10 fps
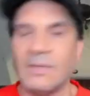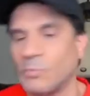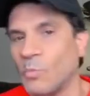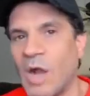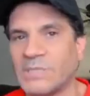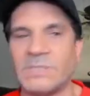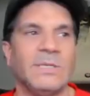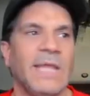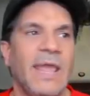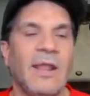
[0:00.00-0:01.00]
And watch the
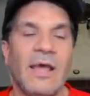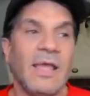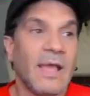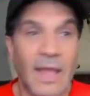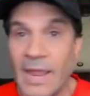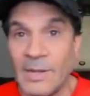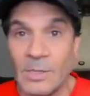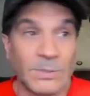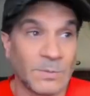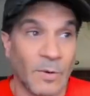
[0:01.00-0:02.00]
data. I got
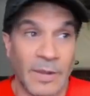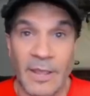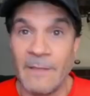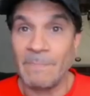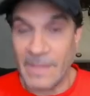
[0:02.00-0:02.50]
news for you.